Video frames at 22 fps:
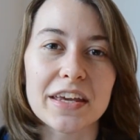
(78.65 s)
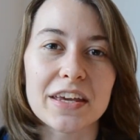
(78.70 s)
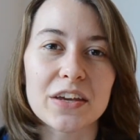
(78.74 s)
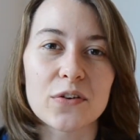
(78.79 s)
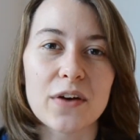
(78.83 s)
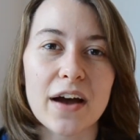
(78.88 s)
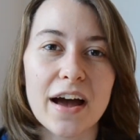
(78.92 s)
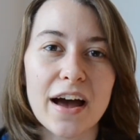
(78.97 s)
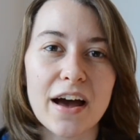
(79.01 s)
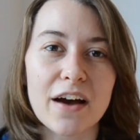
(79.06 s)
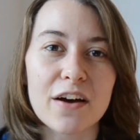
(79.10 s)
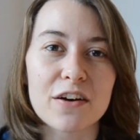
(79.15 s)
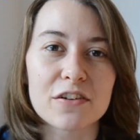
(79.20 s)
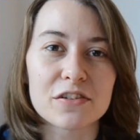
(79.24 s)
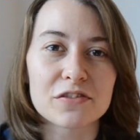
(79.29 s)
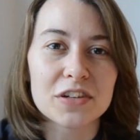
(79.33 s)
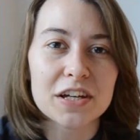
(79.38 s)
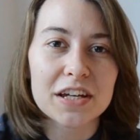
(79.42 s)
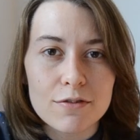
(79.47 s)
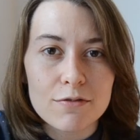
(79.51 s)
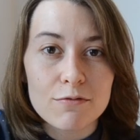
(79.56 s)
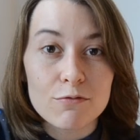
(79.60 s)
You have
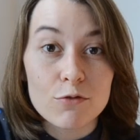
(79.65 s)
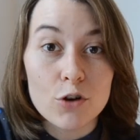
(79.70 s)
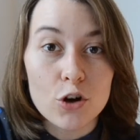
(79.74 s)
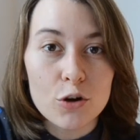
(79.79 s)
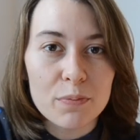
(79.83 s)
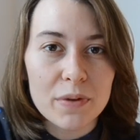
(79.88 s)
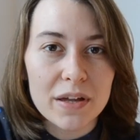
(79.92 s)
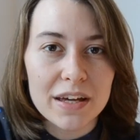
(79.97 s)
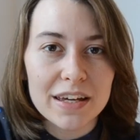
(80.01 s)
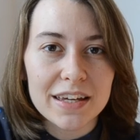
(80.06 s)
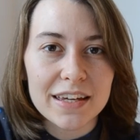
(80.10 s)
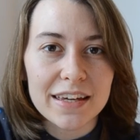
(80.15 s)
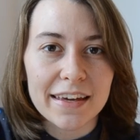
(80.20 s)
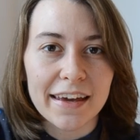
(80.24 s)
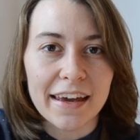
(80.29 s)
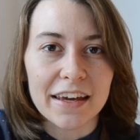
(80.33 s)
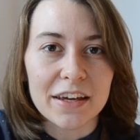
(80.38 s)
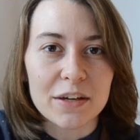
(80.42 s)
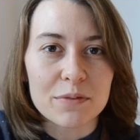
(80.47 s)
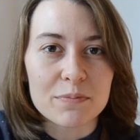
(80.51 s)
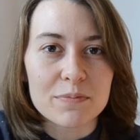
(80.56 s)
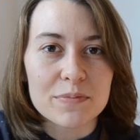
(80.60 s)
role-playing
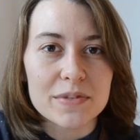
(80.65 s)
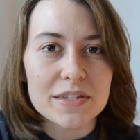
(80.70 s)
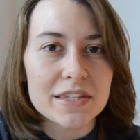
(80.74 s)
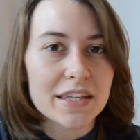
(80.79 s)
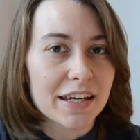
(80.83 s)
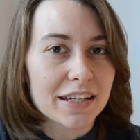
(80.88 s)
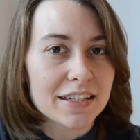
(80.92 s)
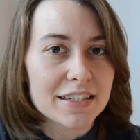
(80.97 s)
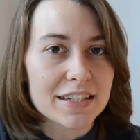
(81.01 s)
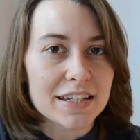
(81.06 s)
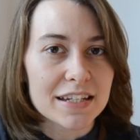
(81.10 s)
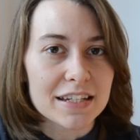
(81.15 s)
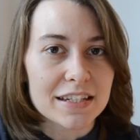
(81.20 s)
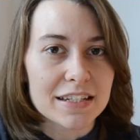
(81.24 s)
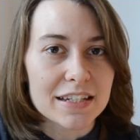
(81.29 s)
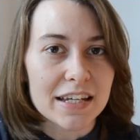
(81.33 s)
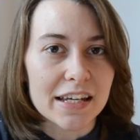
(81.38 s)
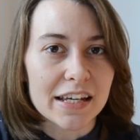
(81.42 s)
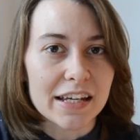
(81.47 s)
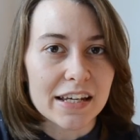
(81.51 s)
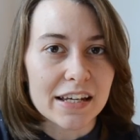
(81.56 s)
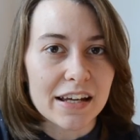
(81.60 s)
games like
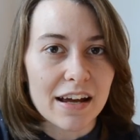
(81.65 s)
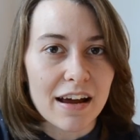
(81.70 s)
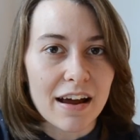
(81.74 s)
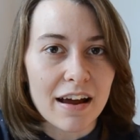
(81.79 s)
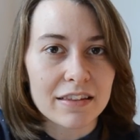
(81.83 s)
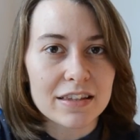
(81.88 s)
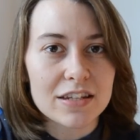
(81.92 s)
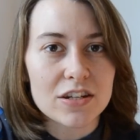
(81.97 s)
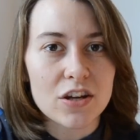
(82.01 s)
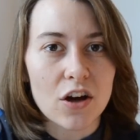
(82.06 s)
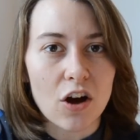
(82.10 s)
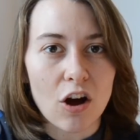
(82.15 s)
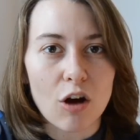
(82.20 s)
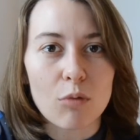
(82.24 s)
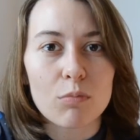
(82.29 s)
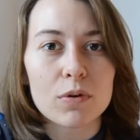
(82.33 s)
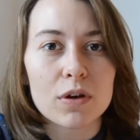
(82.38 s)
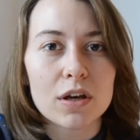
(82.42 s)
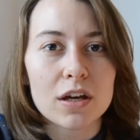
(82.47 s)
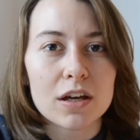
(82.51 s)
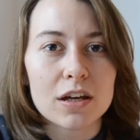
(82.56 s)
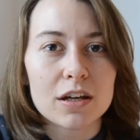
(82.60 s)
D&D at the
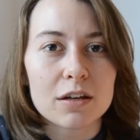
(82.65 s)
top,